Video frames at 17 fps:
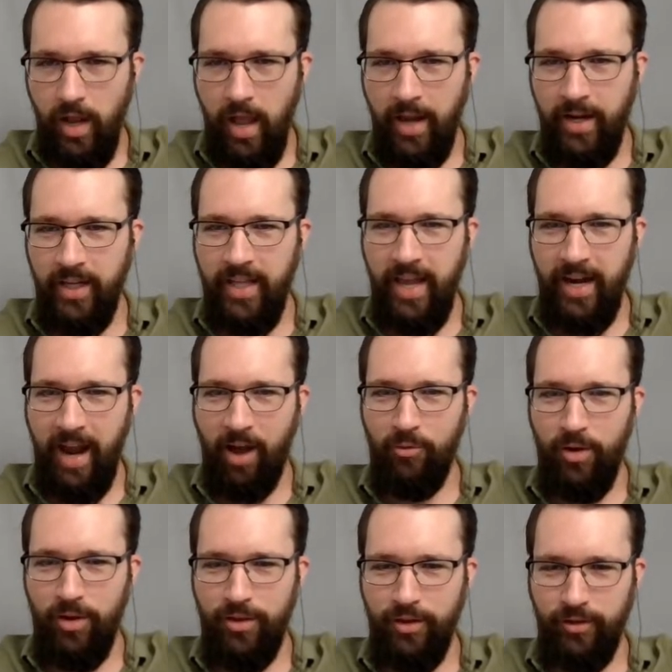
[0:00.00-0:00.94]
And again, I
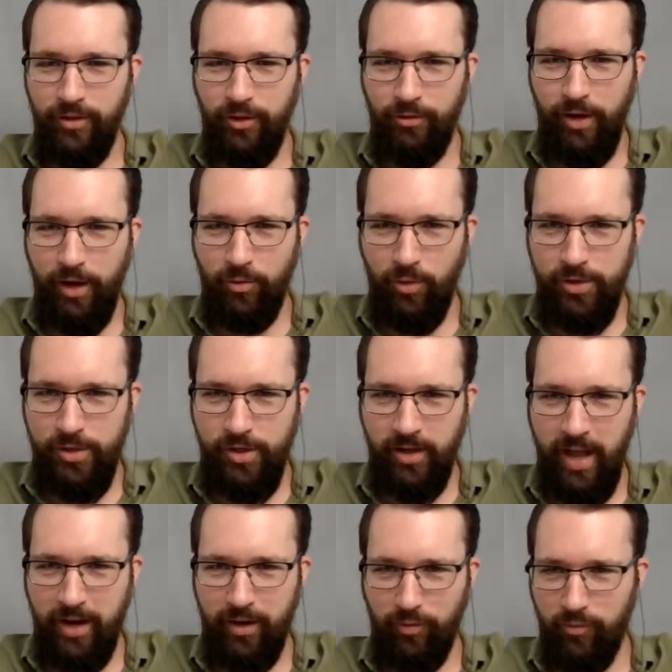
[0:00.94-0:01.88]
wonder, Lorraine, what you're
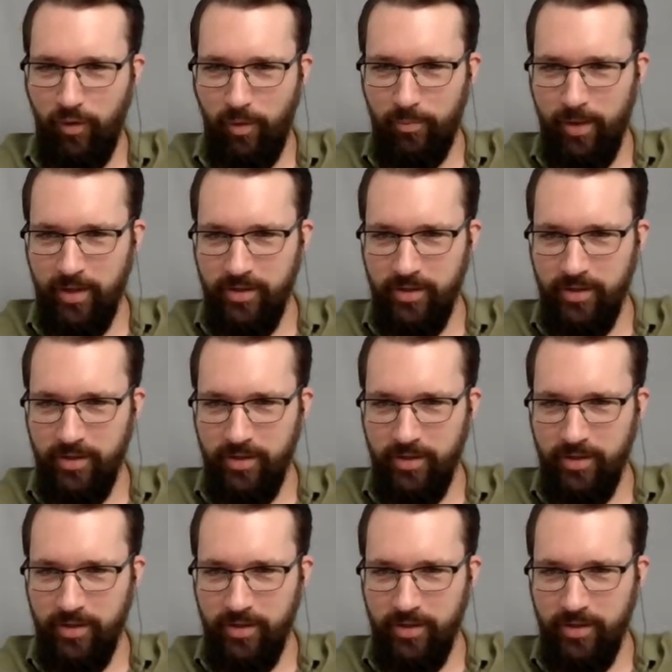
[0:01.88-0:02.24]
getting from